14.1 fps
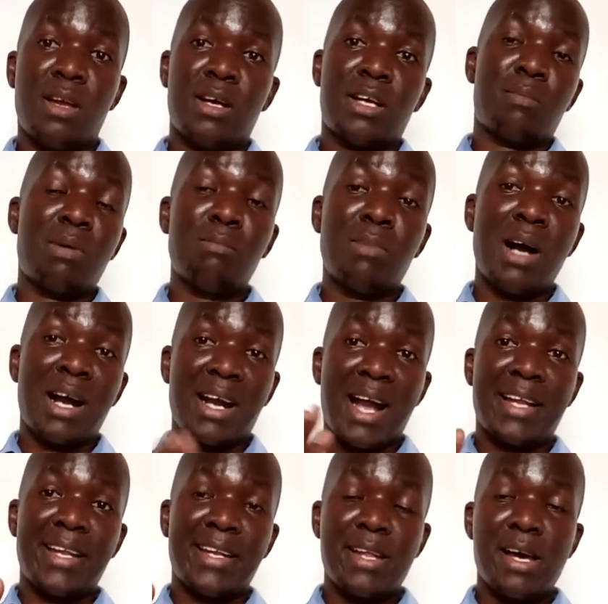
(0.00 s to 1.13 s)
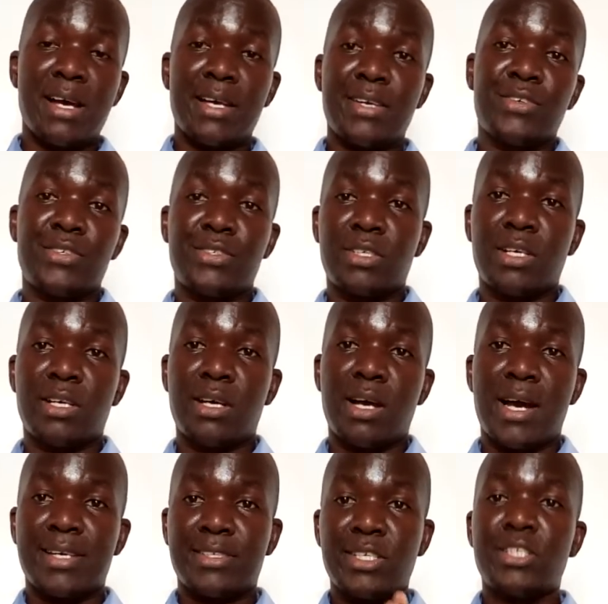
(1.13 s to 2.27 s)
Remember, a calendar is
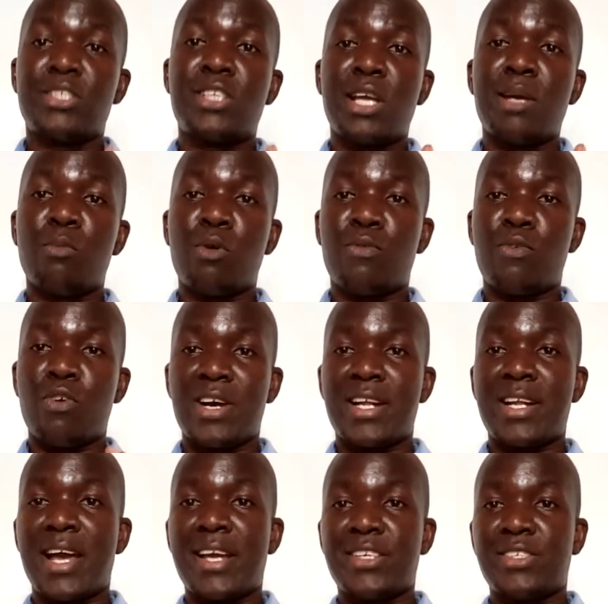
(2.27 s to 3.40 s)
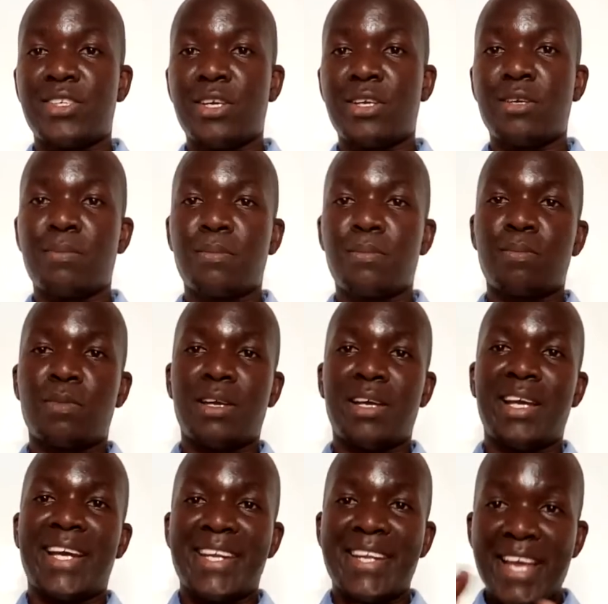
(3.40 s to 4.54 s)
a system of organizing
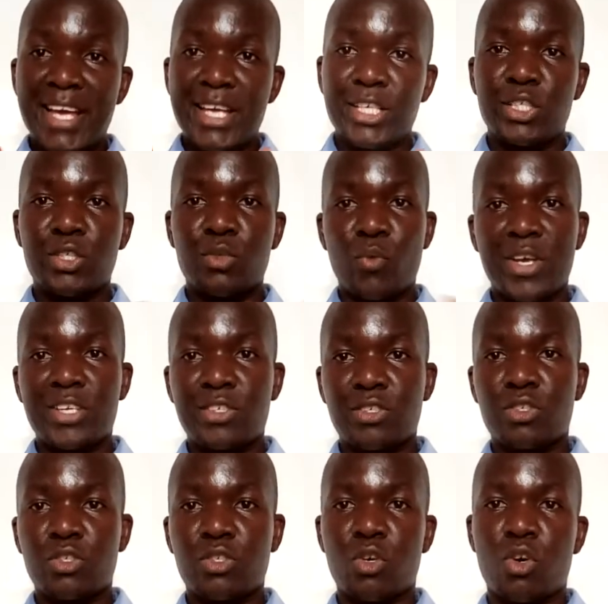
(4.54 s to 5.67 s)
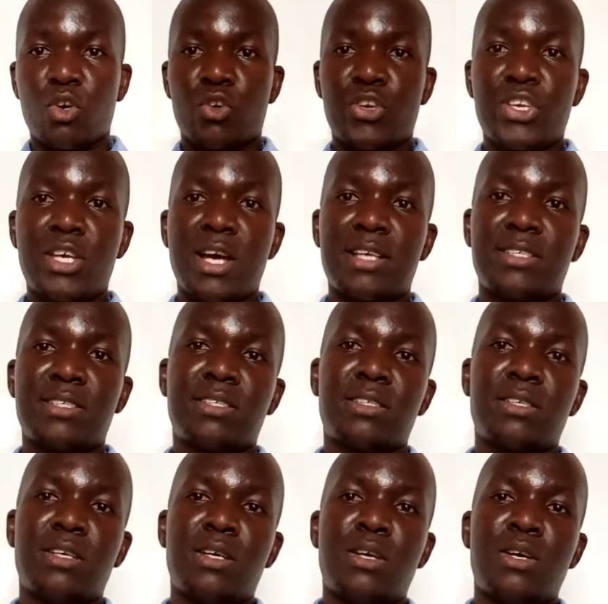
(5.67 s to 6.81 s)
days, weeks, or years
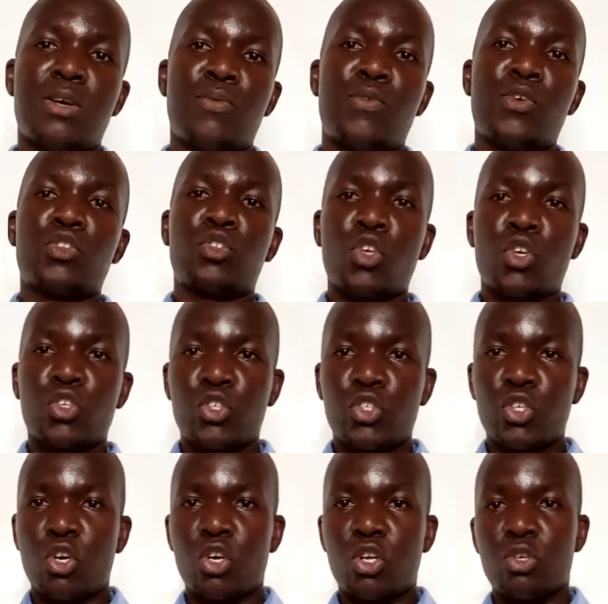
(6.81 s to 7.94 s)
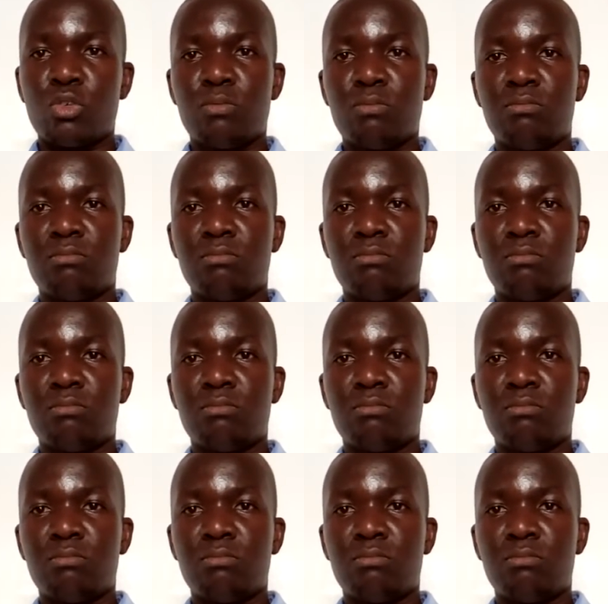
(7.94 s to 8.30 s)
for social,